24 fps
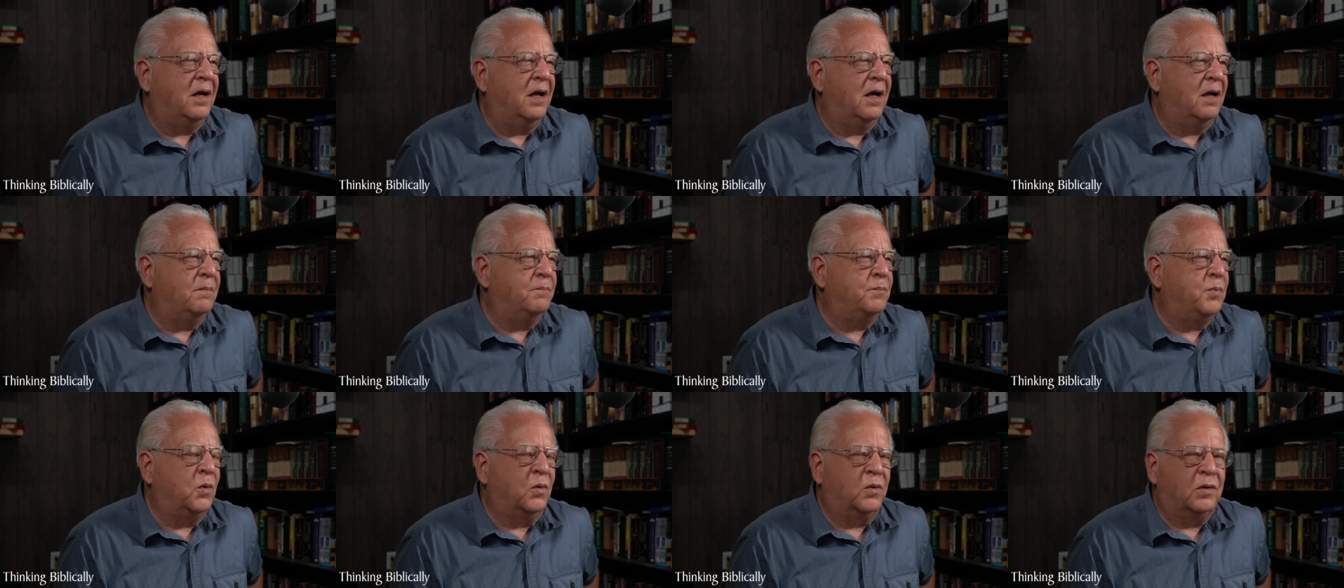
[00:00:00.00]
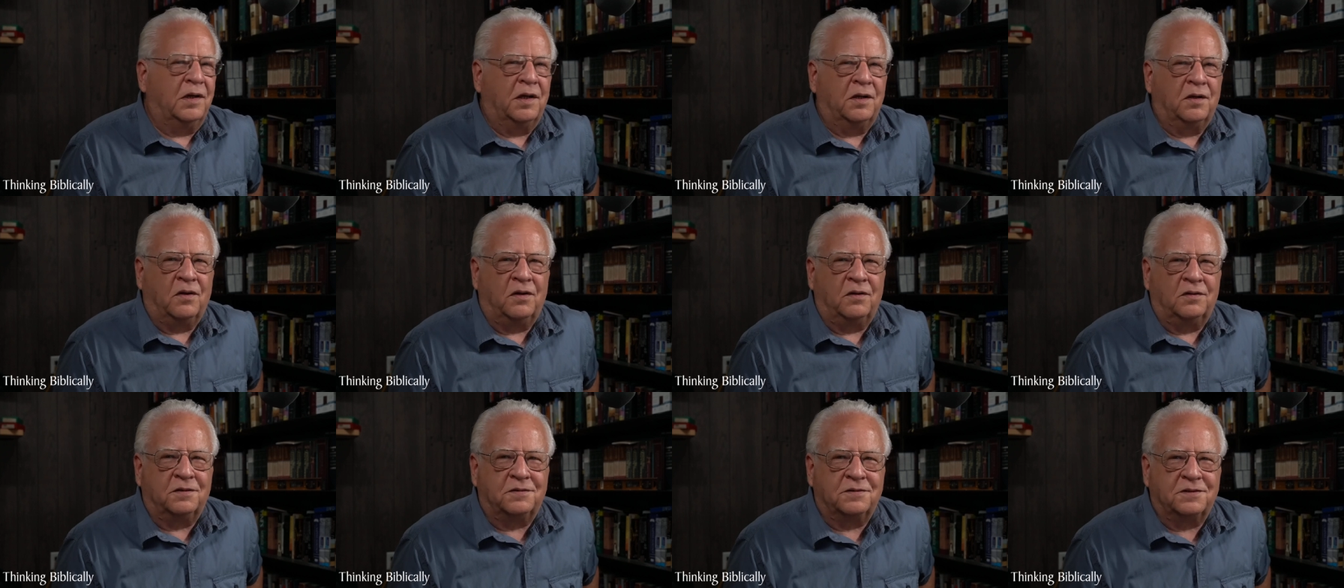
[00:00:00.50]
uh, pour out
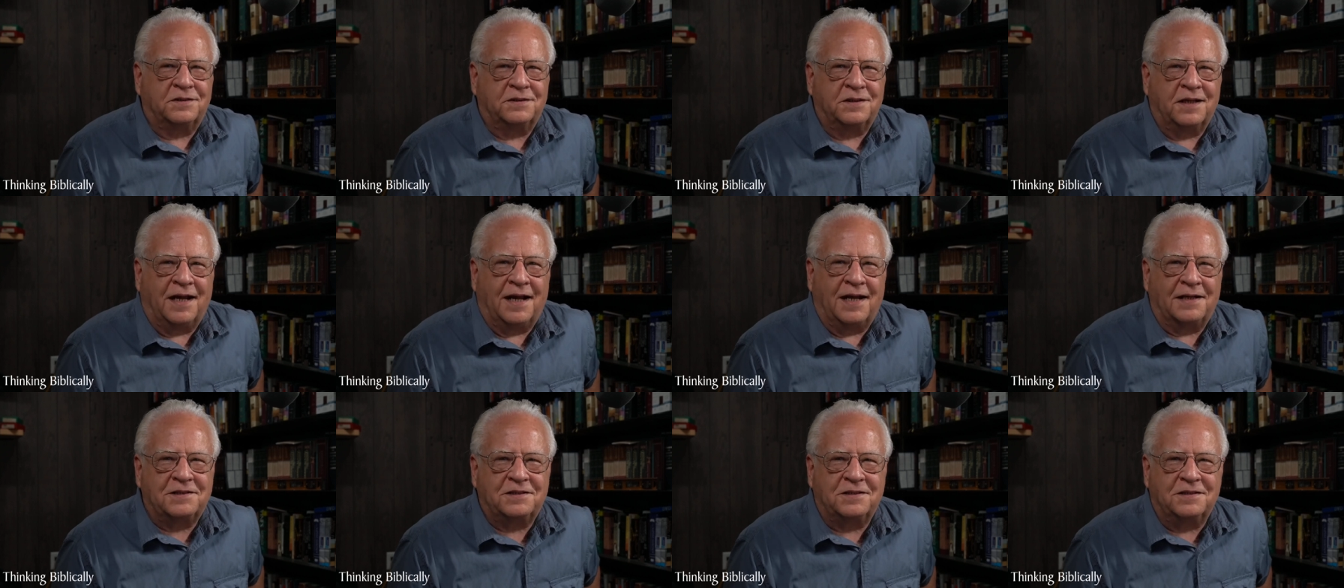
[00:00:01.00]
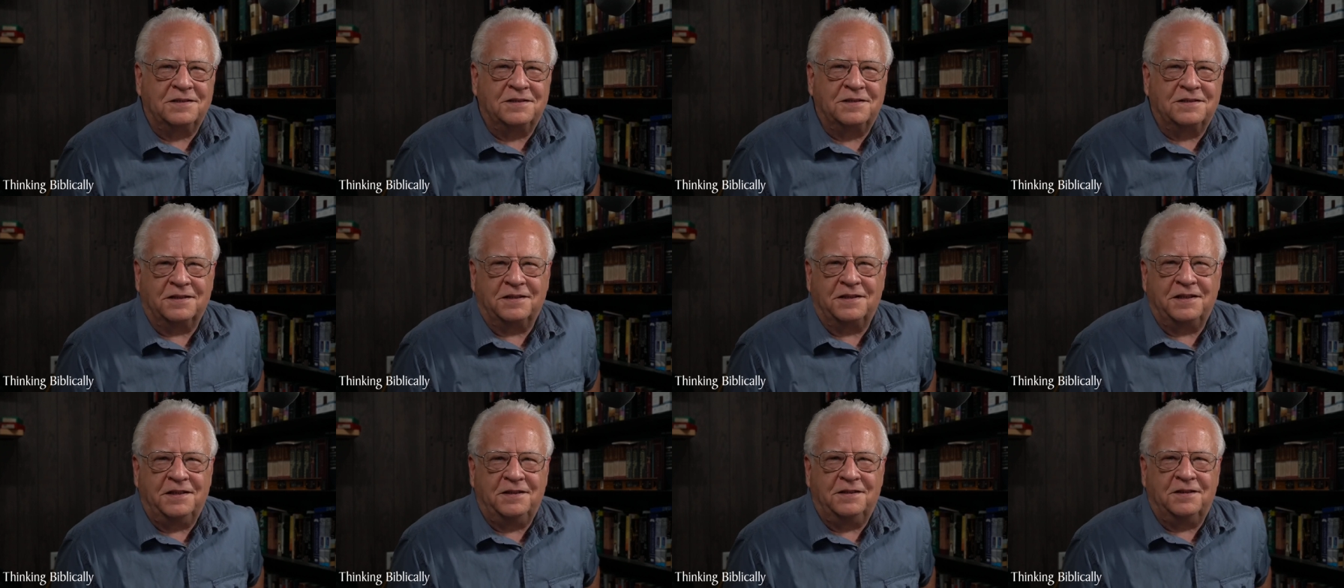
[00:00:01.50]
all those toxins
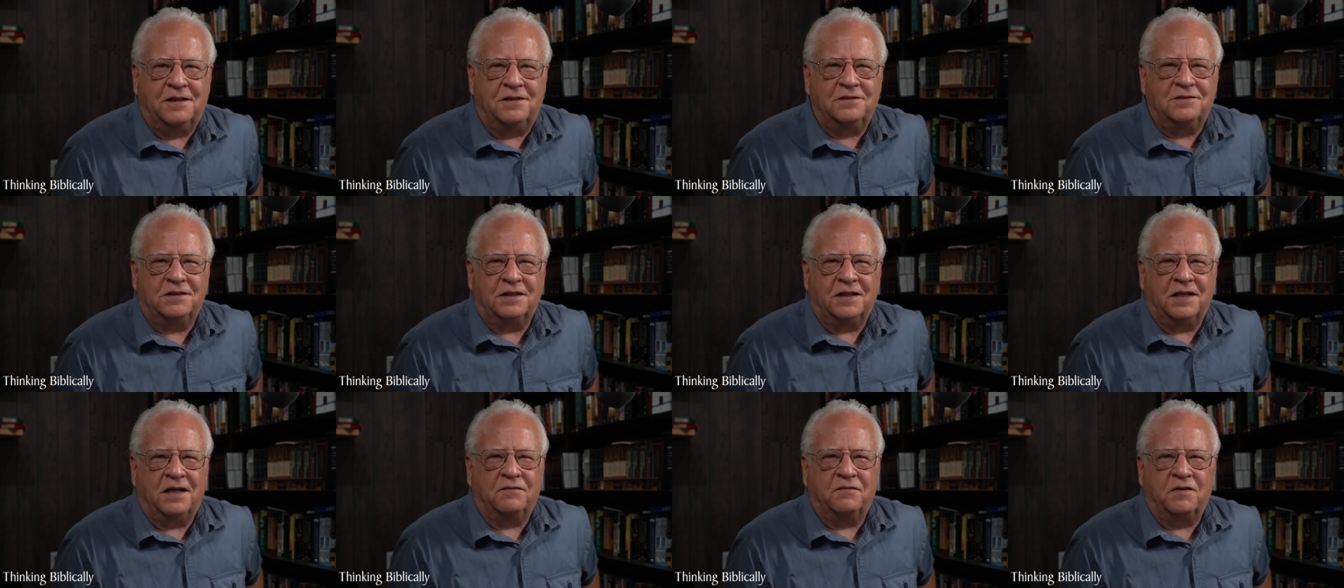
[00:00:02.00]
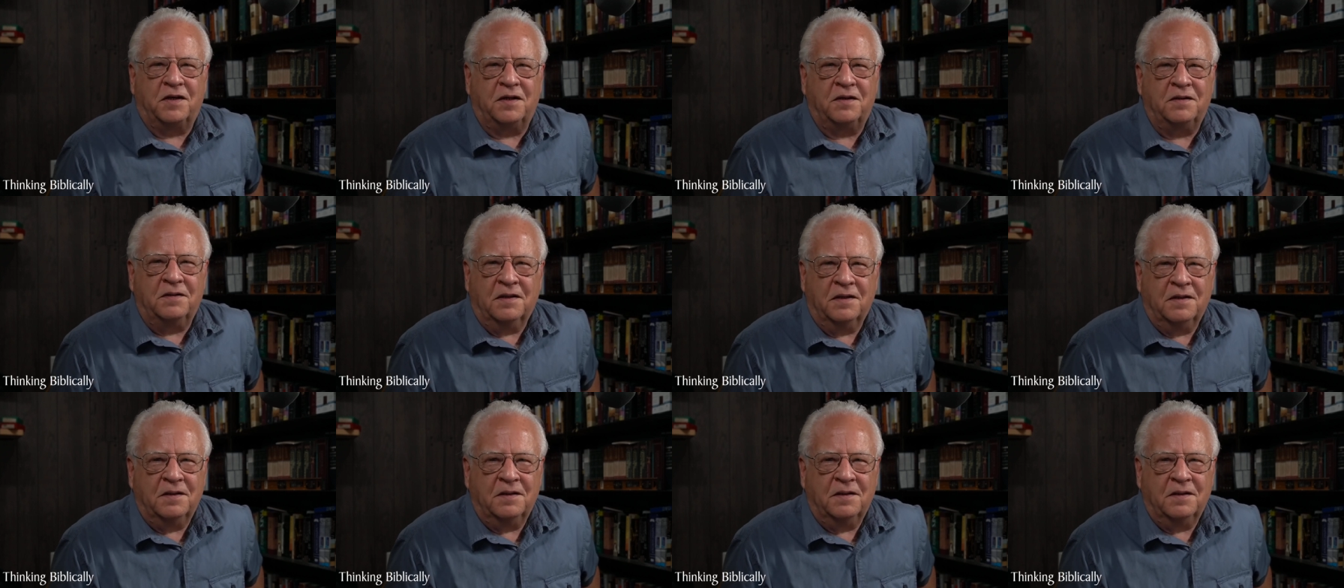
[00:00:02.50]
that he does at every